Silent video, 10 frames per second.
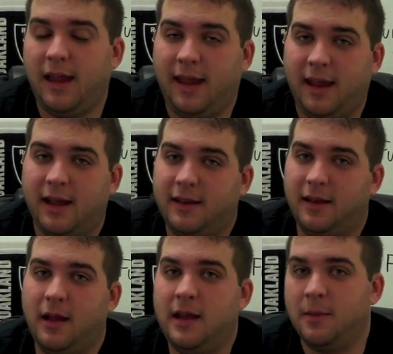and
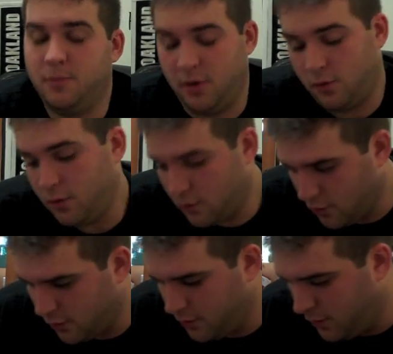in the you
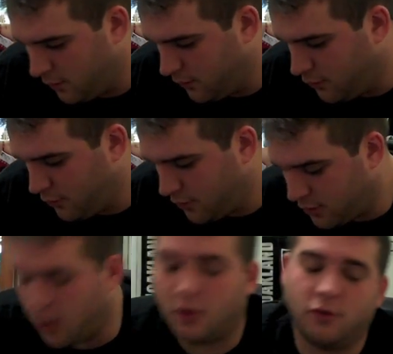know
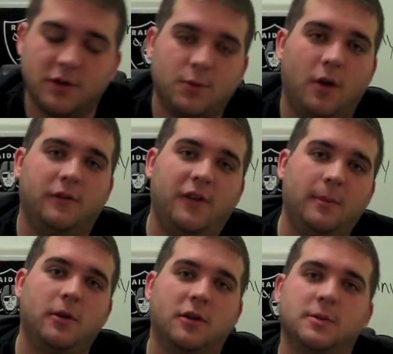Clark Griswold
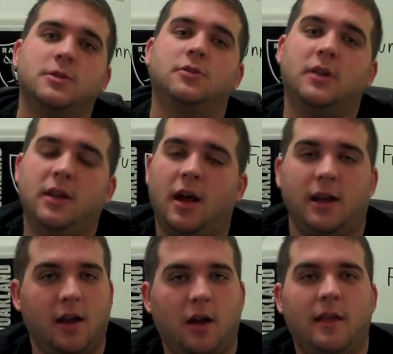family Christmas tree, yada
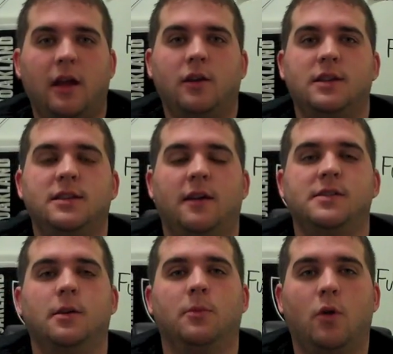yada, all that good stuff.
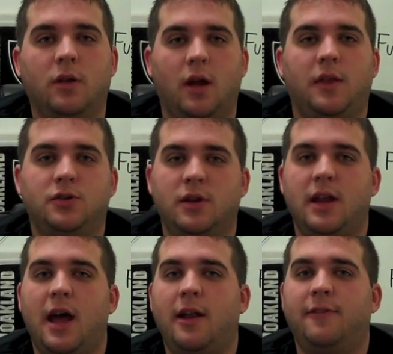So I'm going to cut the tree
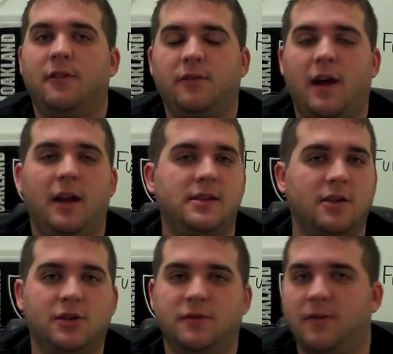down after
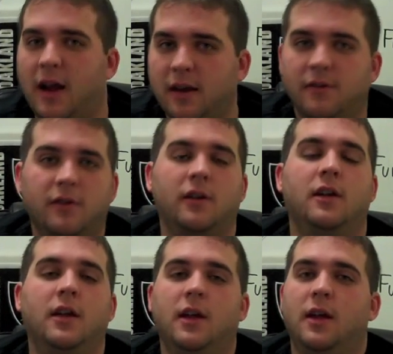searching, finding it for
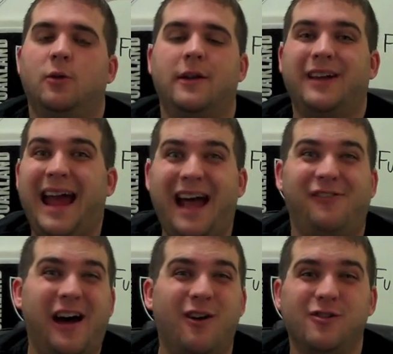whatever
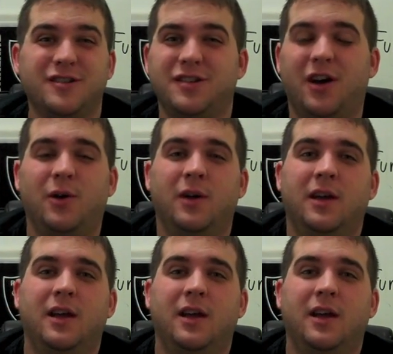half hour or so.